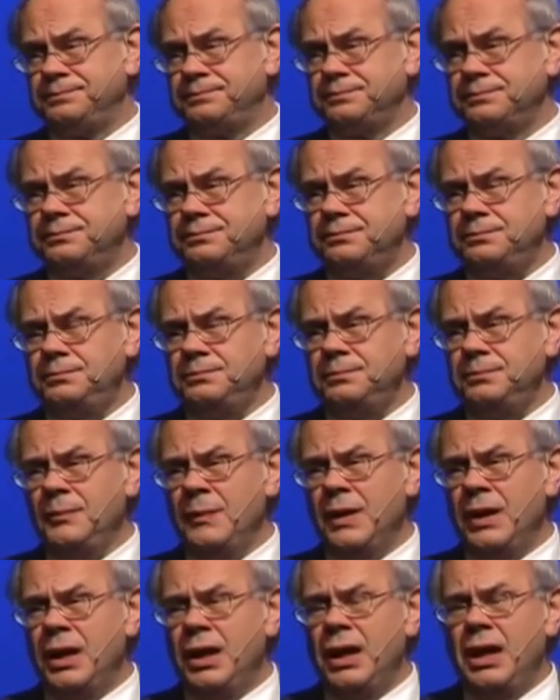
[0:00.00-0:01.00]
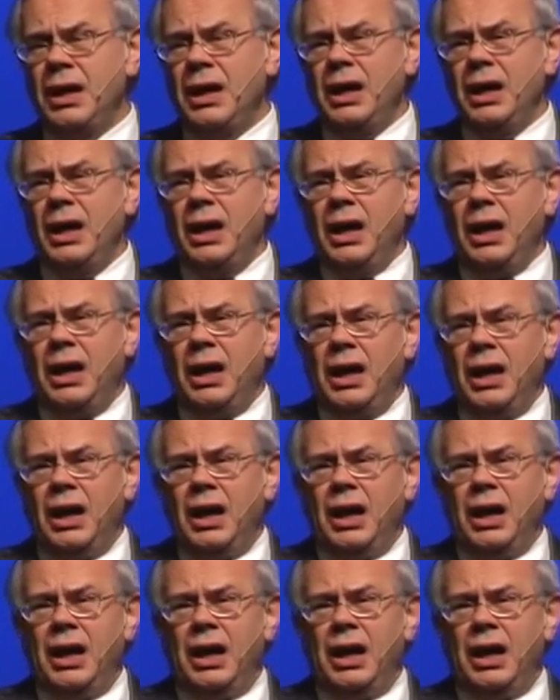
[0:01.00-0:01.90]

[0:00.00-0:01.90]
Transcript: No one is speaking in this clip.